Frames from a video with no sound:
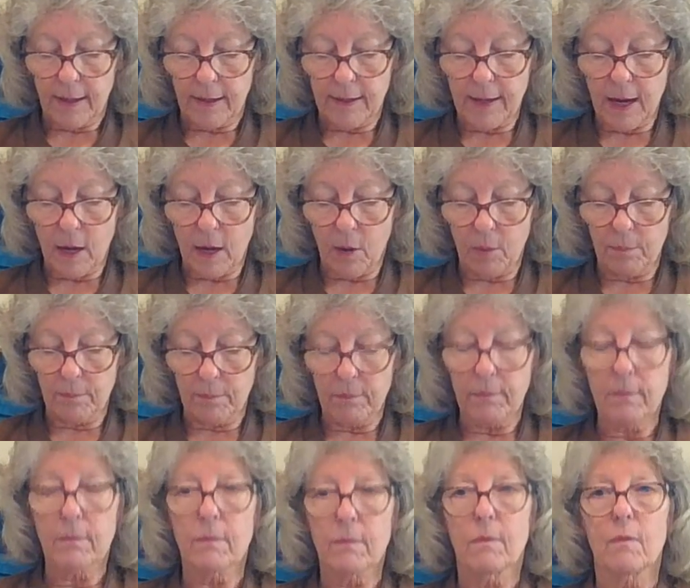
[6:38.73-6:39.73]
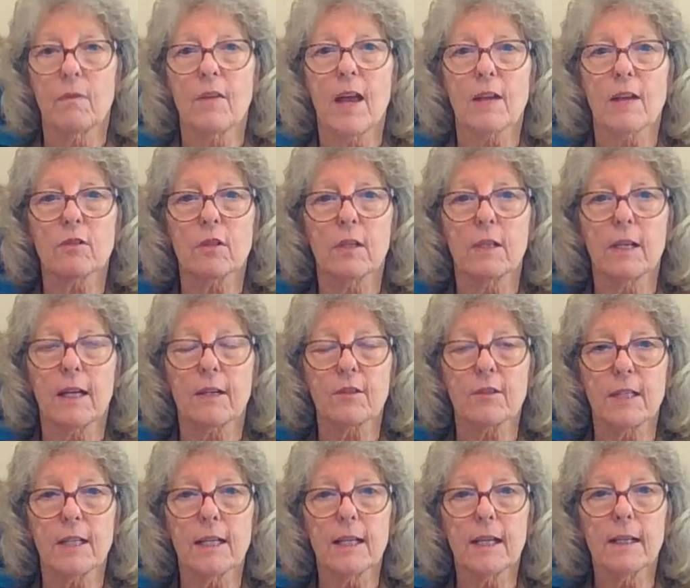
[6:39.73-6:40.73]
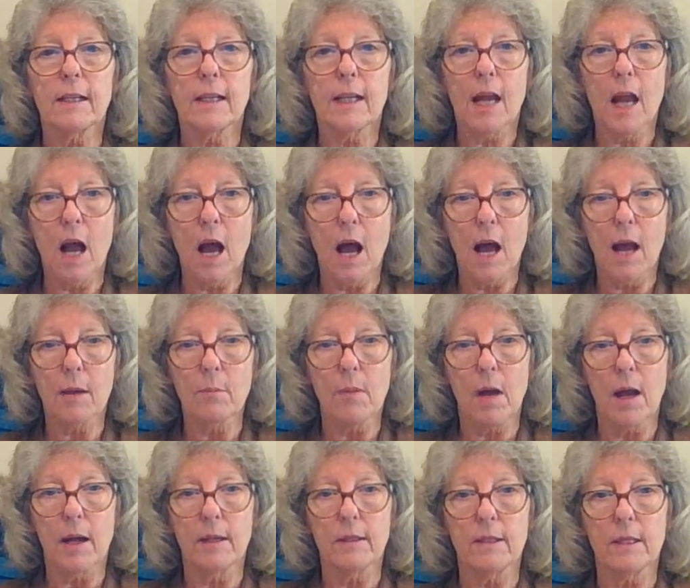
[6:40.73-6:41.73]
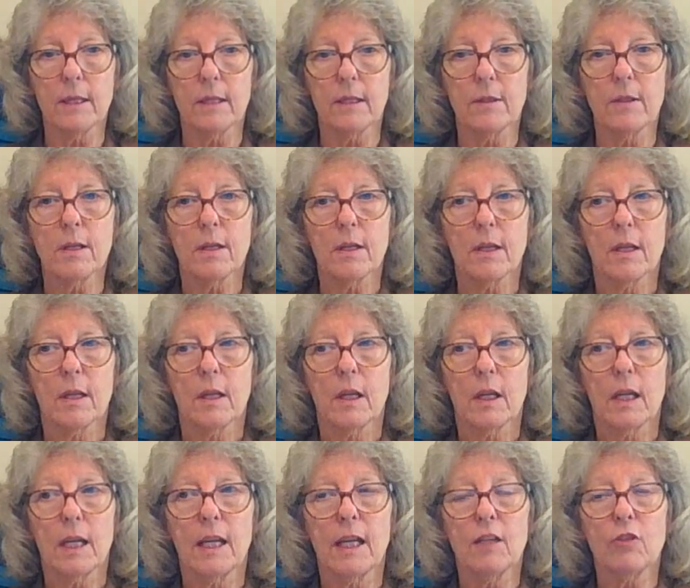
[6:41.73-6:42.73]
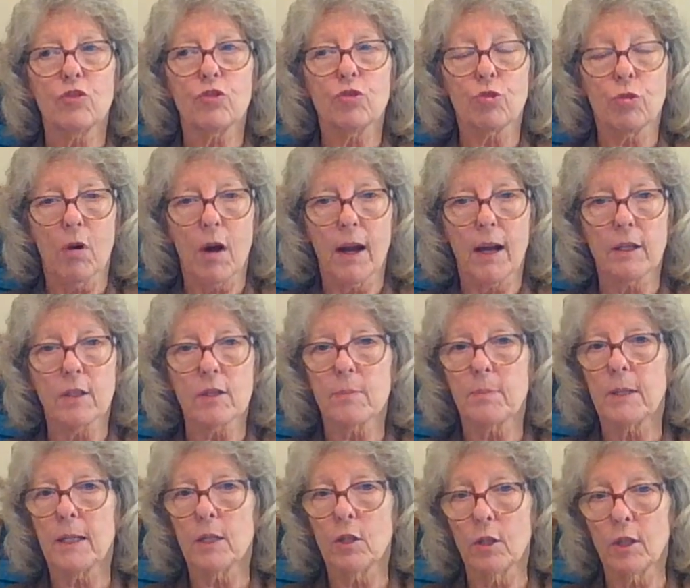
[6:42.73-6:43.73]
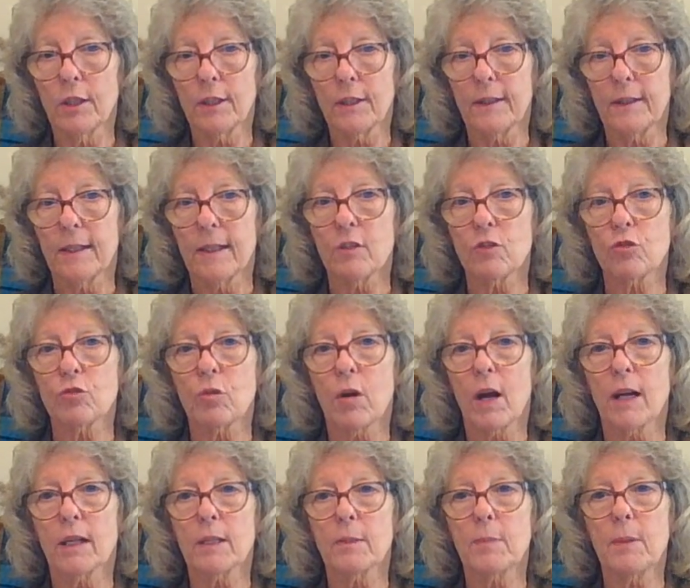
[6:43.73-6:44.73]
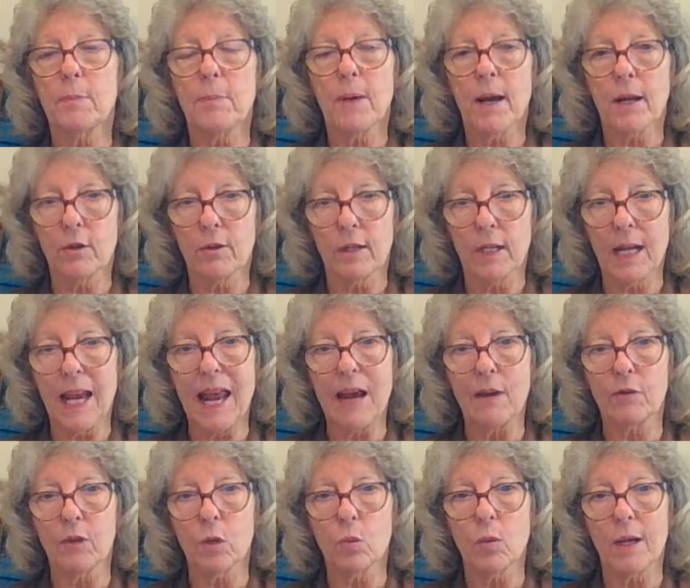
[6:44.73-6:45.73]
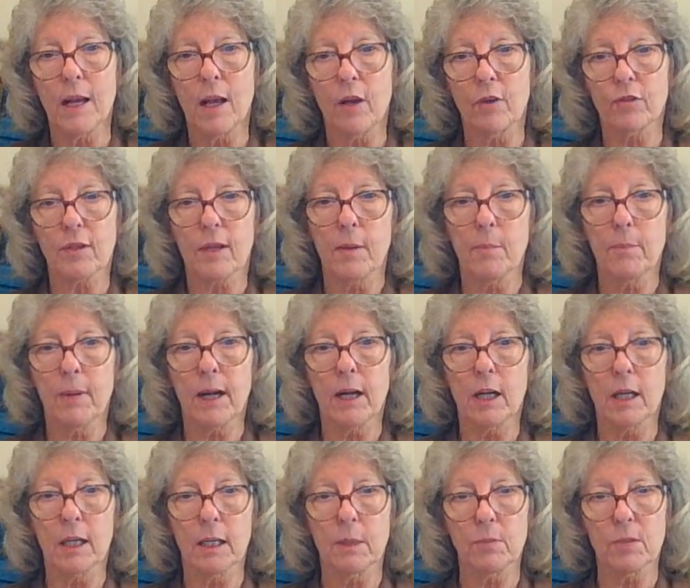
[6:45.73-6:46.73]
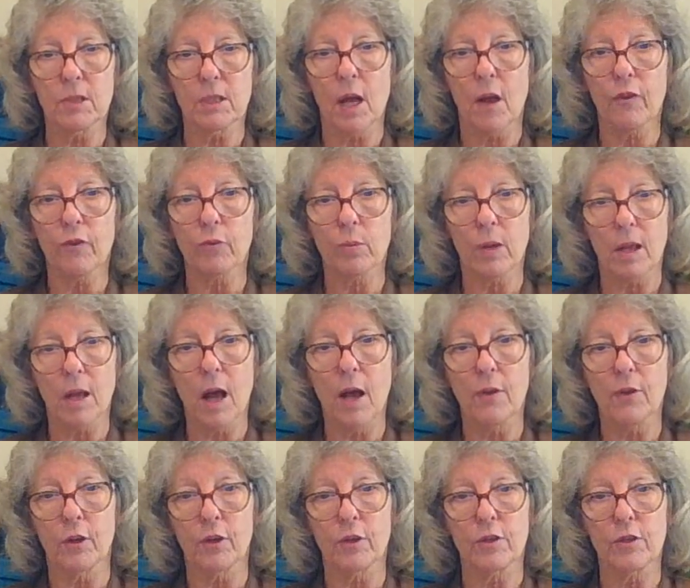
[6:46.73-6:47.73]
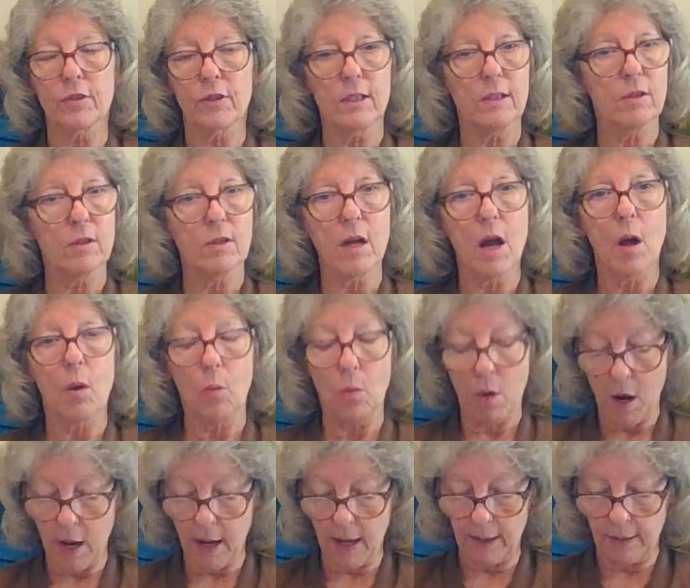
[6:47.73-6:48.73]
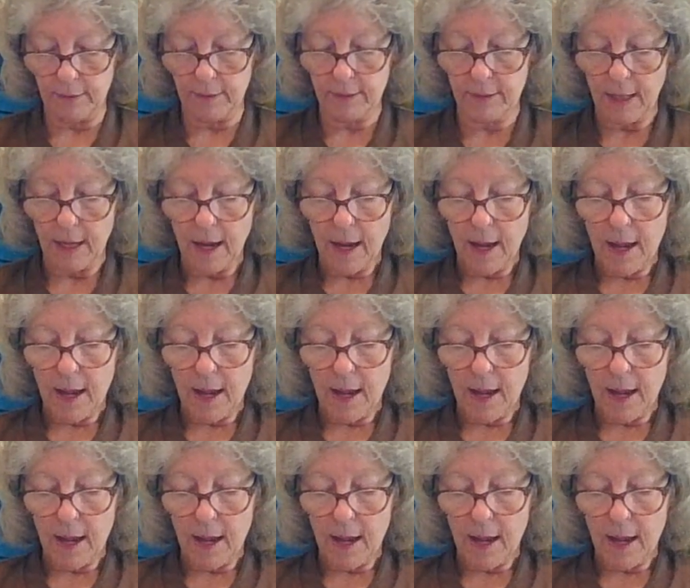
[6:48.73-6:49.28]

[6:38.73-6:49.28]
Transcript: Now, that's an exceedingly high minded. He's trying to be good. He's trying to be better than everyone else, comparing himself with others. He's not wise.